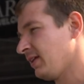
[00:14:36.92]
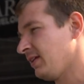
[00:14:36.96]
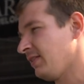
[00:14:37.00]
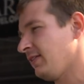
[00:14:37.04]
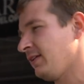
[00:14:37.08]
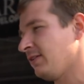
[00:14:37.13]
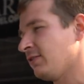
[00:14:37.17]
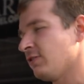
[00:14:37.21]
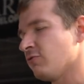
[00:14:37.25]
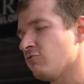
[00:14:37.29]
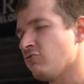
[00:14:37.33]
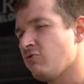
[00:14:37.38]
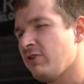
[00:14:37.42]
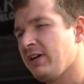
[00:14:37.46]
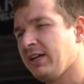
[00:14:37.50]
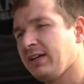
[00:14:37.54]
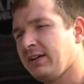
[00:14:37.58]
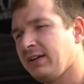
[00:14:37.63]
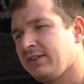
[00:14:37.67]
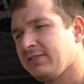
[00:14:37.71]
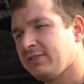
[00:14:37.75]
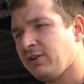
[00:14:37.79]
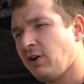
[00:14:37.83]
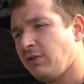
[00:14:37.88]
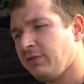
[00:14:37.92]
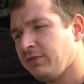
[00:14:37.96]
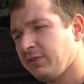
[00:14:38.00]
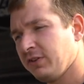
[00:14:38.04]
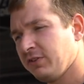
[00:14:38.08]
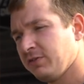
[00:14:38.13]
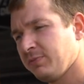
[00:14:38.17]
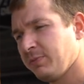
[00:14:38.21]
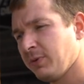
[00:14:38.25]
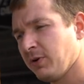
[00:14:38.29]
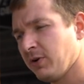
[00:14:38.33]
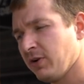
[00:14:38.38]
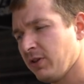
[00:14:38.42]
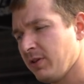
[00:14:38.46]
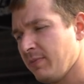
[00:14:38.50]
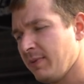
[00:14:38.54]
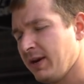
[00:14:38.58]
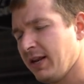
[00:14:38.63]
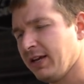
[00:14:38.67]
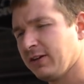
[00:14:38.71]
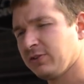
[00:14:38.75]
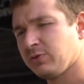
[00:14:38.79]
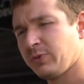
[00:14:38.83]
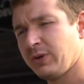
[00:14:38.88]
these are really softly sprung at the
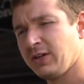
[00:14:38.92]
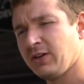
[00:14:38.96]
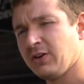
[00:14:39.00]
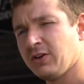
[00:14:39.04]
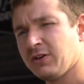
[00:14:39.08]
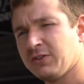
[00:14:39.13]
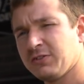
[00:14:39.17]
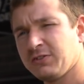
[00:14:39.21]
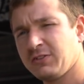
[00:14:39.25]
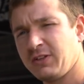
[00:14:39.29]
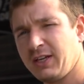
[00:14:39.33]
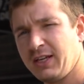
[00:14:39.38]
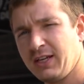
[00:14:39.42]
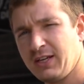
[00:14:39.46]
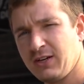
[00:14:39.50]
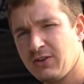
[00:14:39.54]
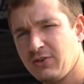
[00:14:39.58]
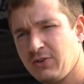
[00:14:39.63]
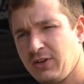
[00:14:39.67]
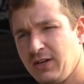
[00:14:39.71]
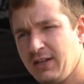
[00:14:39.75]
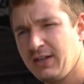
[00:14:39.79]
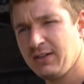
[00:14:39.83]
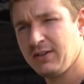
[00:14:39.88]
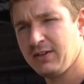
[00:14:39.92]
minute, because when you go to slick you don't need